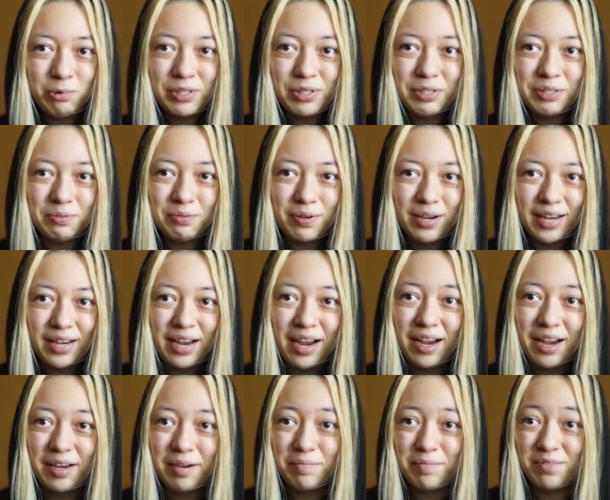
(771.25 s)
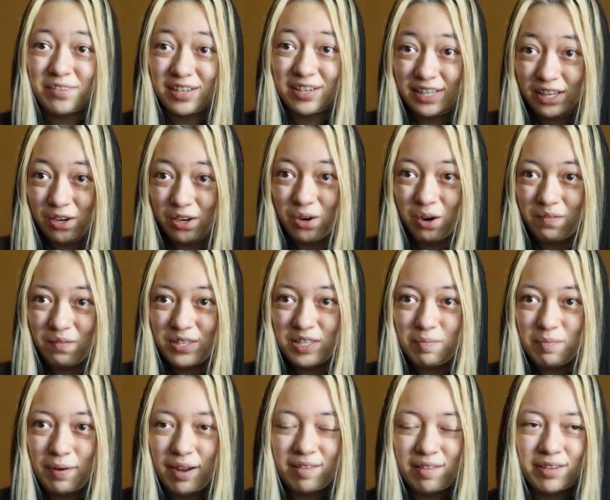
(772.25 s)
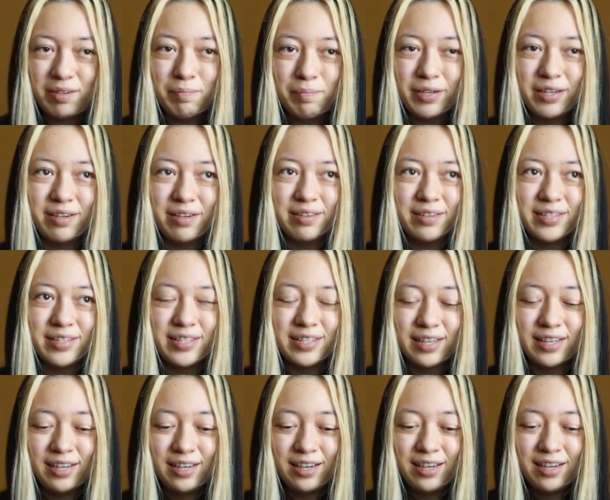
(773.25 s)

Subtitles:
which is why I am really nervous about it, because